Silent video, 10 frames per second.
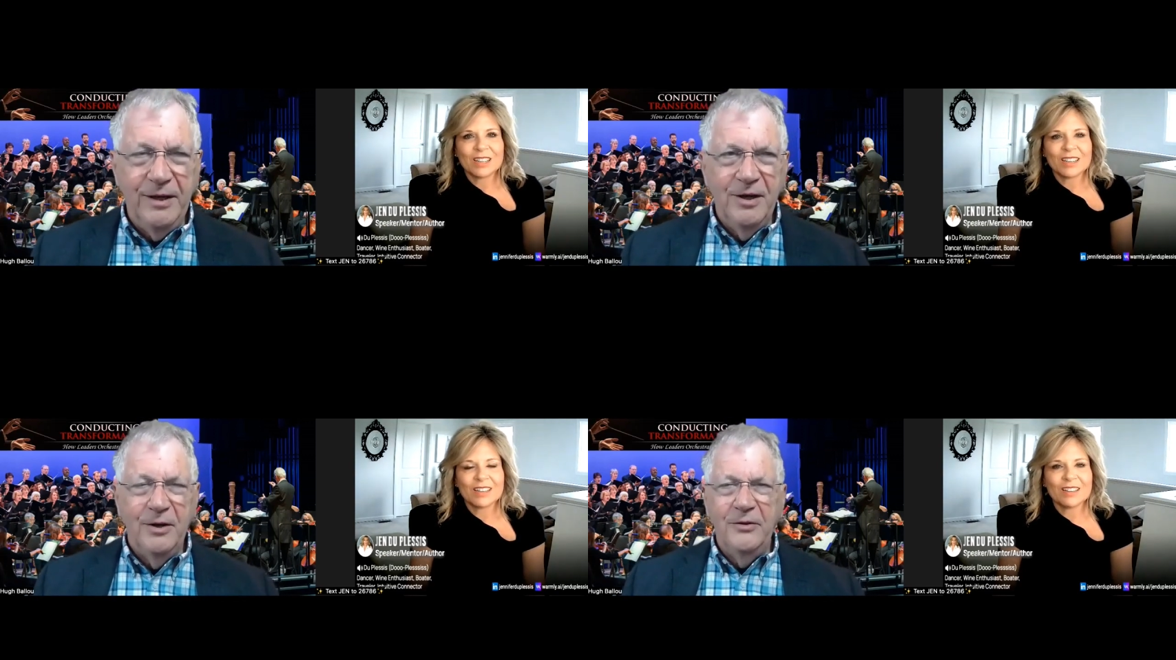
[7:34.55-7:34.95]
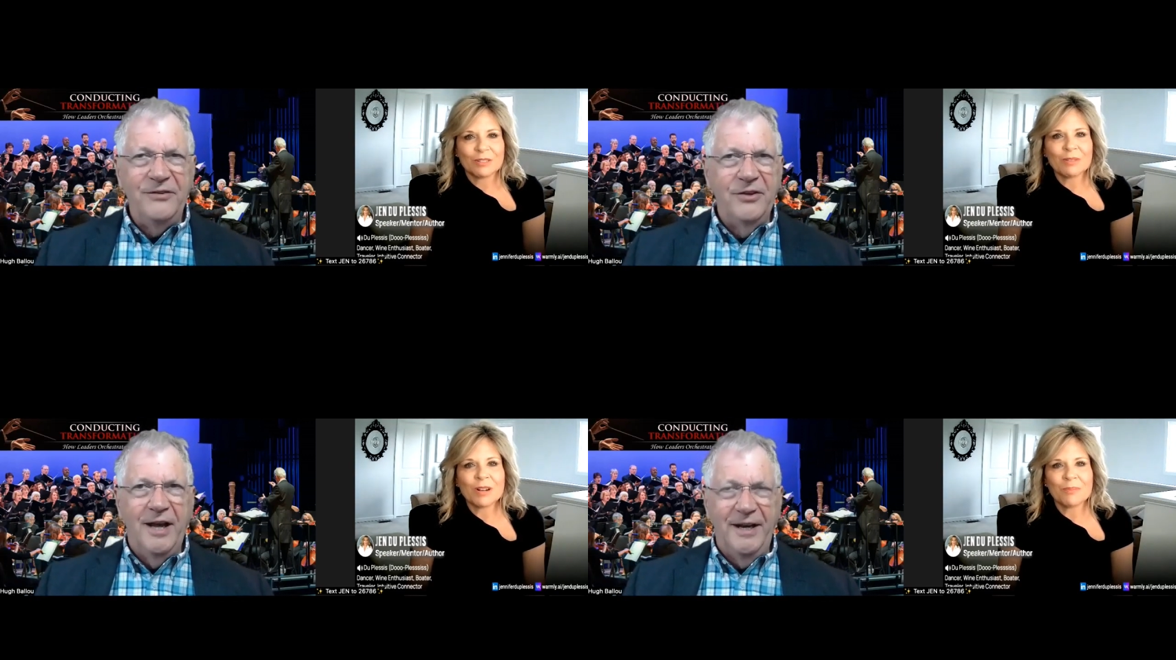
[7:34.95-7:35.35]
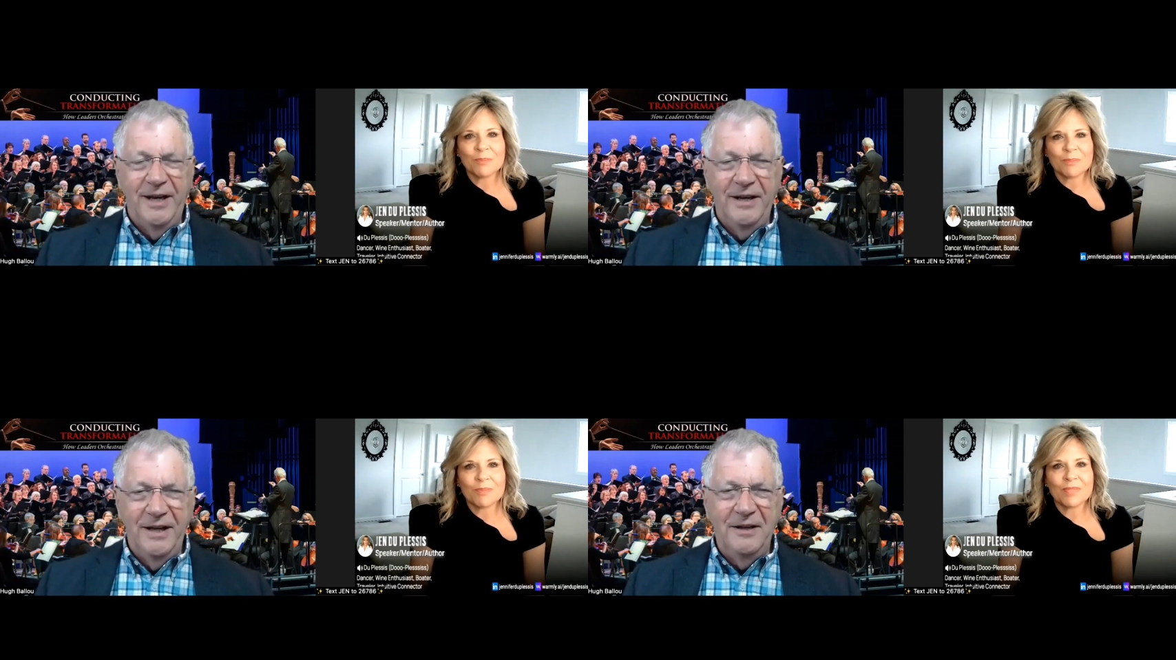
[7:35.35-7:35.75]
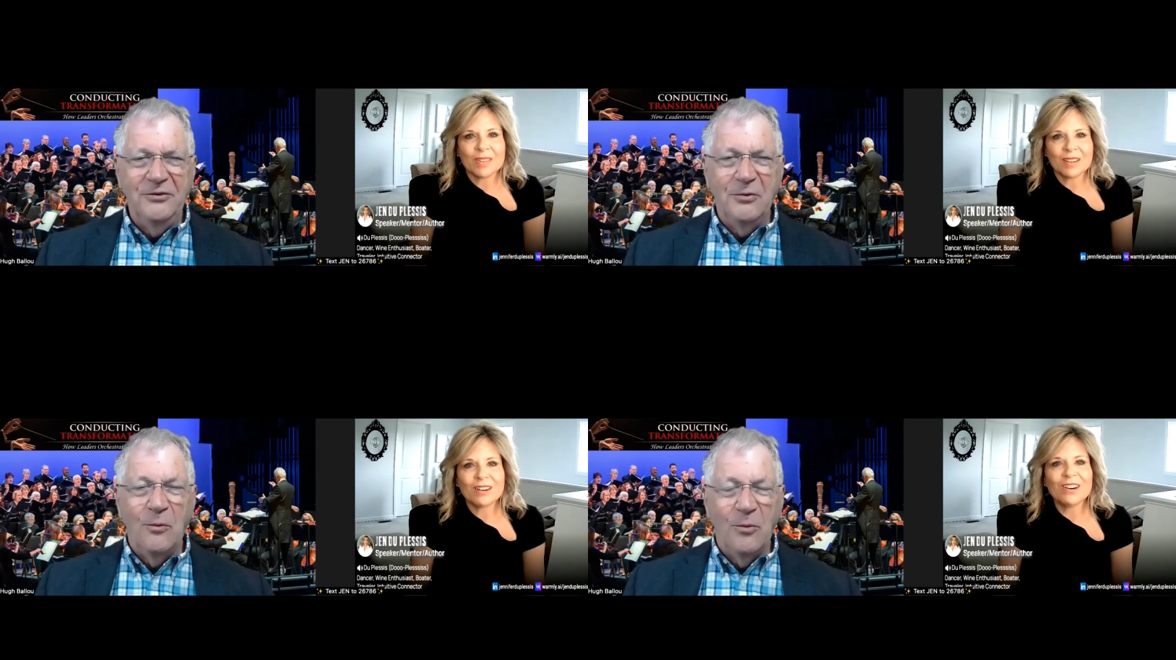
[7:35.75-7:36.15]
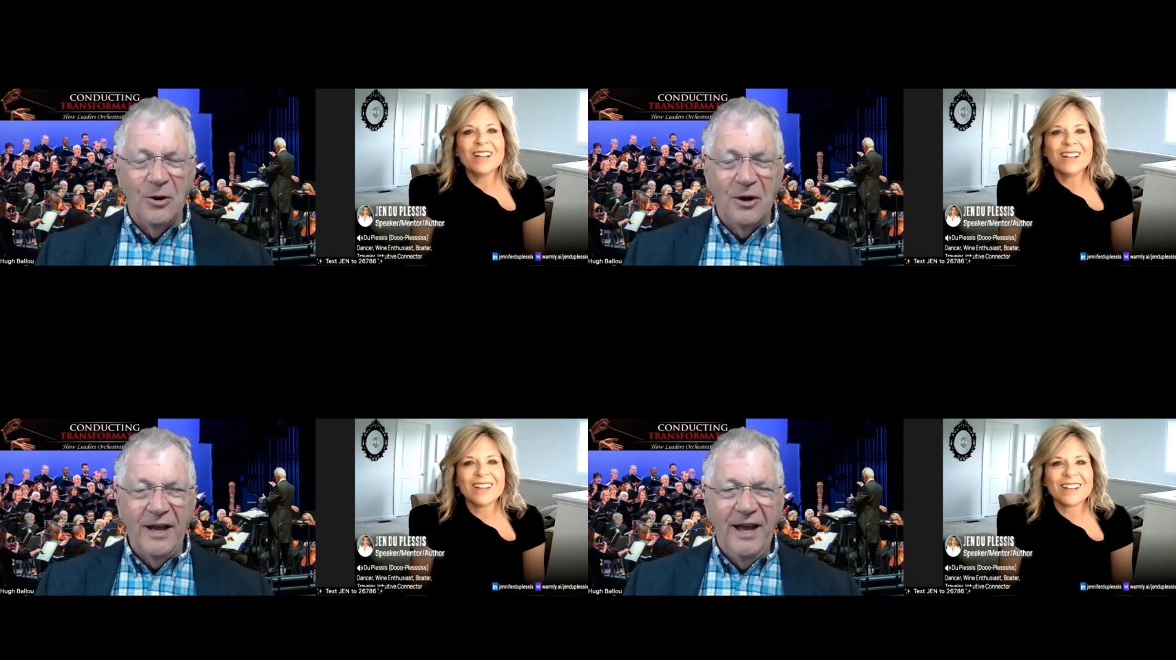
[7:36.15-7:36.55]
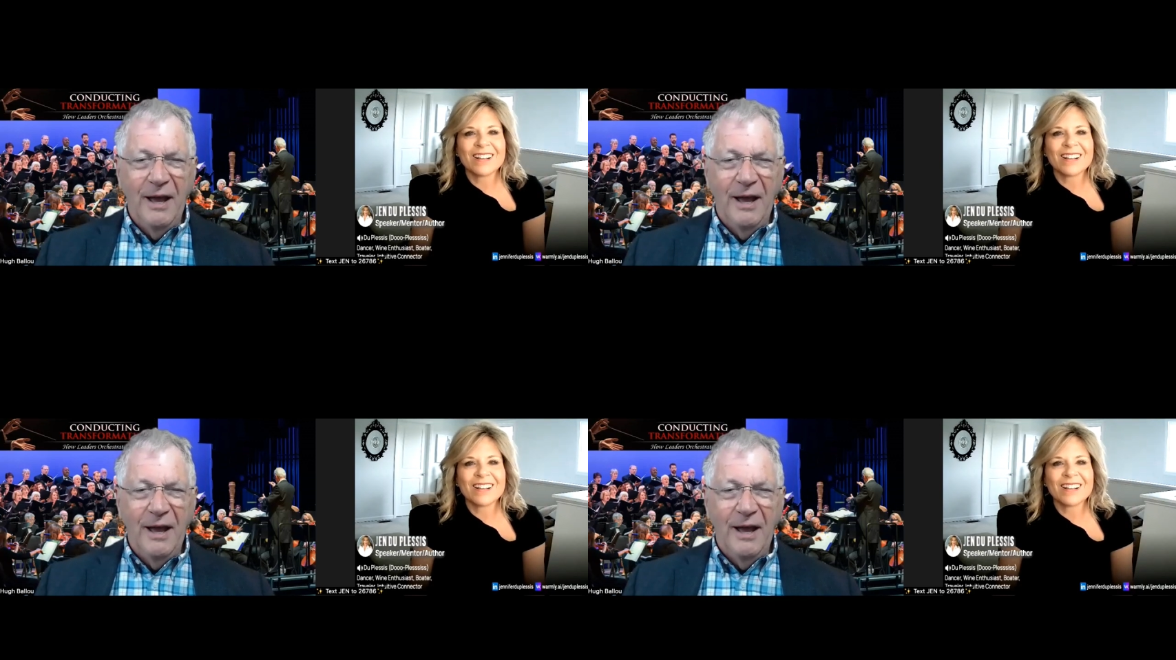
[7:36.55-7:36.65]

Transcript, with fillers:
Speaker 1: You know, that's not it. That doesn't work.